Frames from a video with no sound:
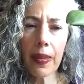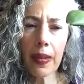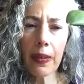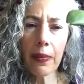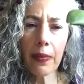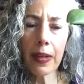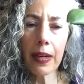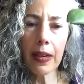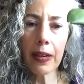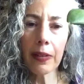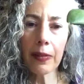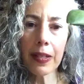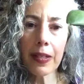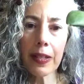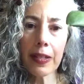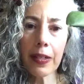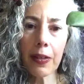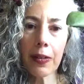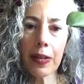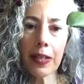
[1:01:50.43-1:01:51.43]
when I was at
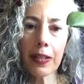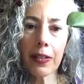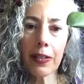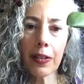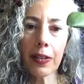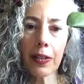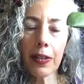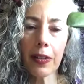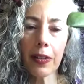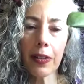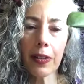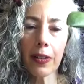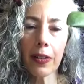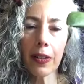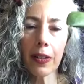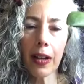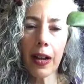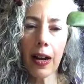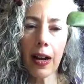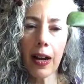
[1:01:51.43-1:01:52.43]
Toning
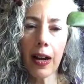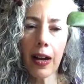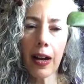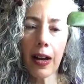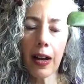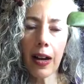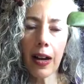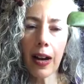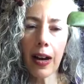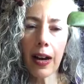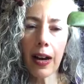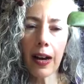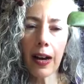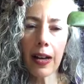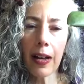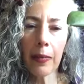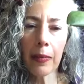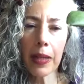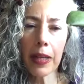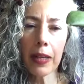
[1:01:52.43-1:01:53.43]
Circle,
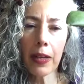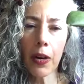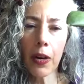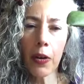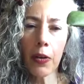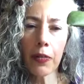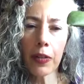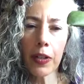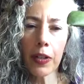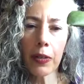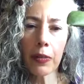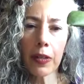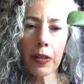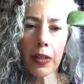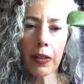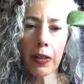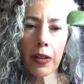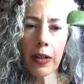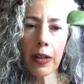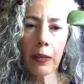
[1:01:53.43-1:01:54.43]
I am an overtone
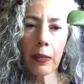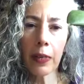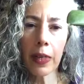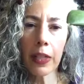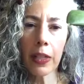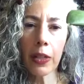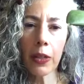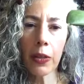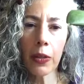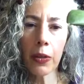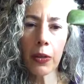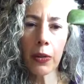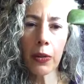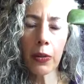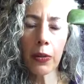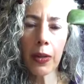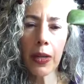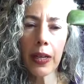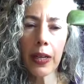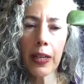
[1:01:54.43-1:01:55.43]
singer. When
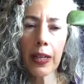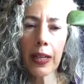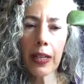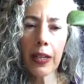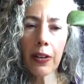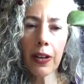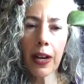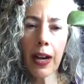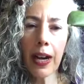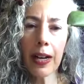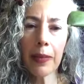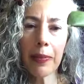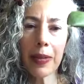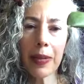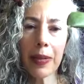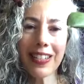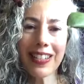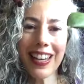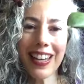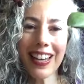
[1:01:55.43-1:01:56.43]
you hear
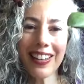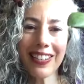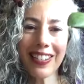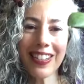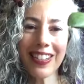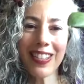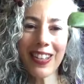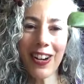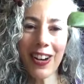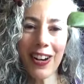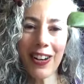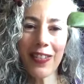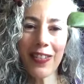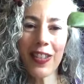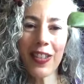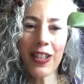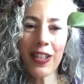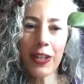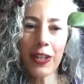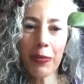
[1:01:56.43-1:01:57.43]
high-pitched sounds, it's
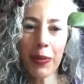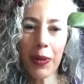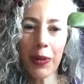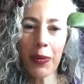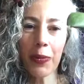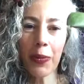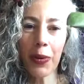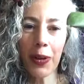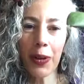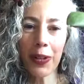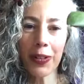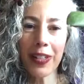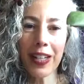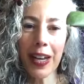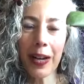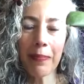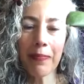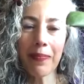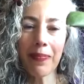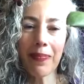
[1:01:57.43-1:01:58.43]
often the spirit world.
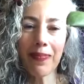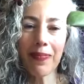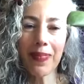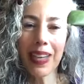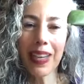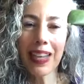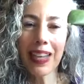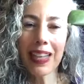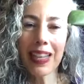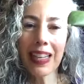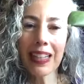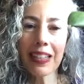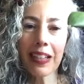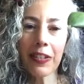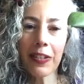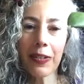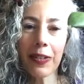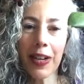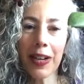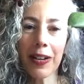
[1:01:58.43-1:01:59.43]
Yep.
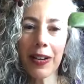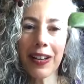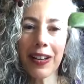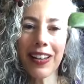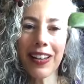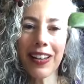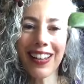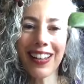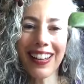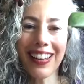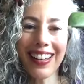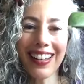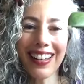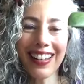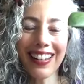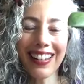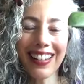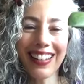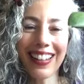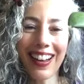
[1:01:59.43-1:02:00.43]
Unless you
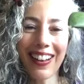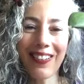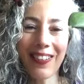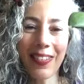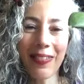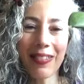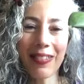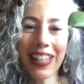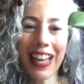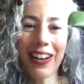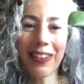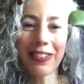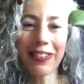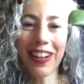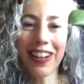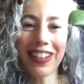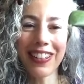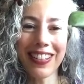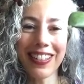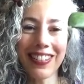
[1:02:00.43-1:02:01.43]
come from a loud
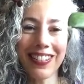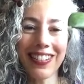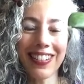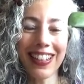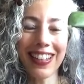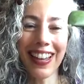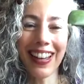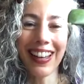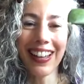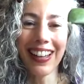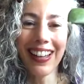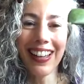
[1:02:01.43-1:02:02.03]
concert. Yeah.